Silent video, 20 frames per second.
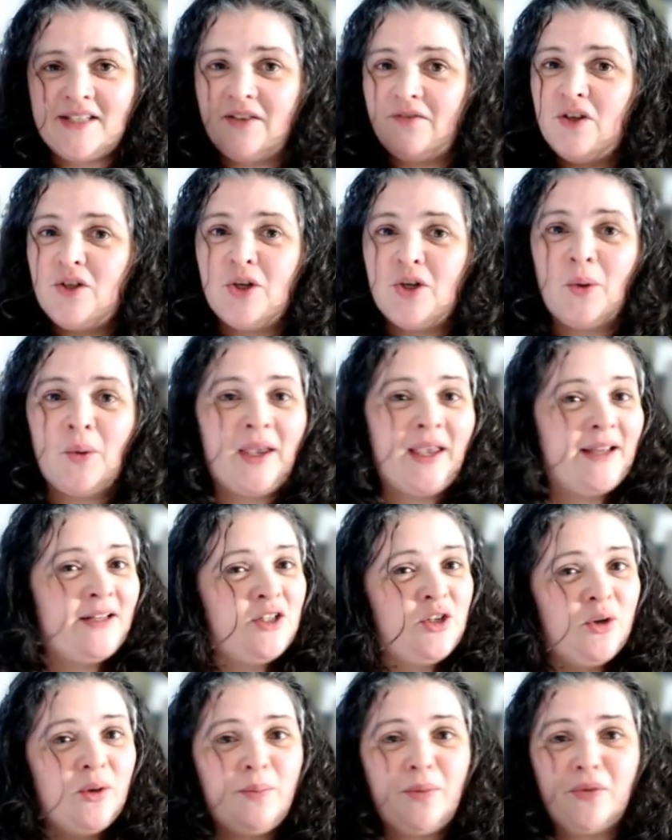If you don't get
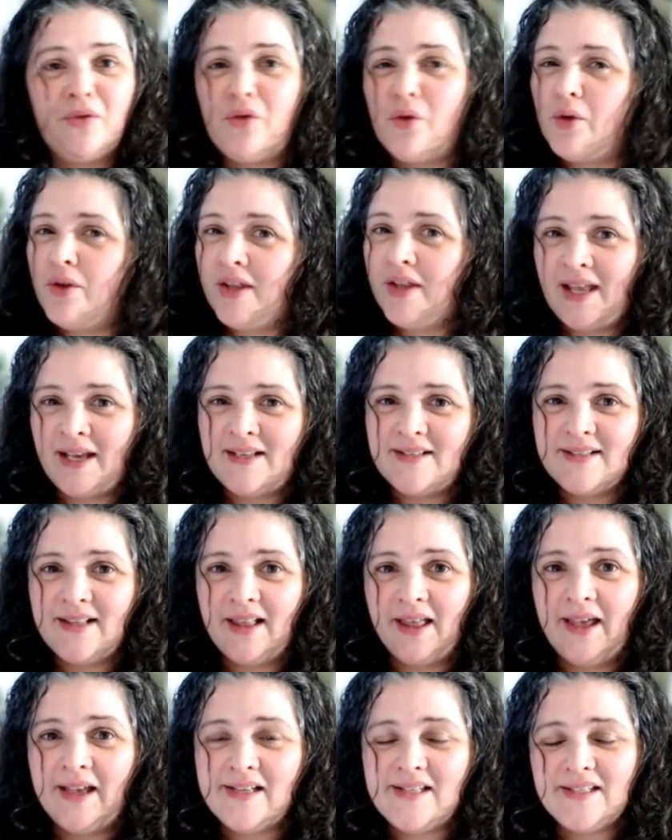to it before the next
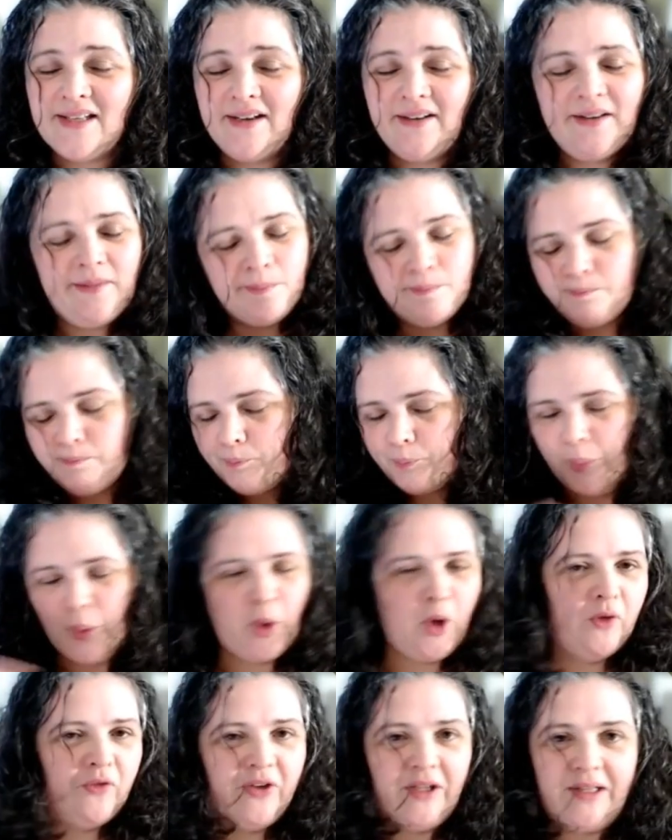class,
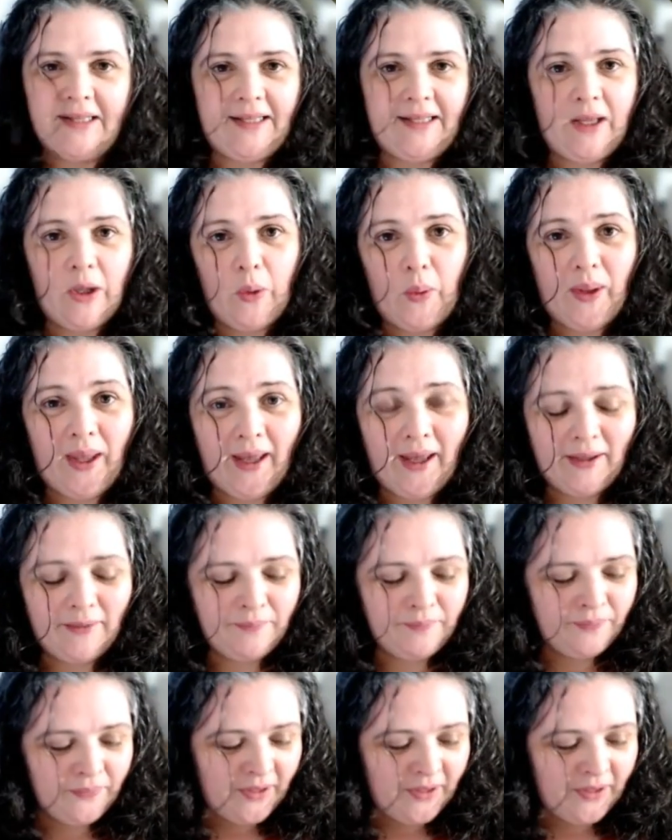perfectly okay.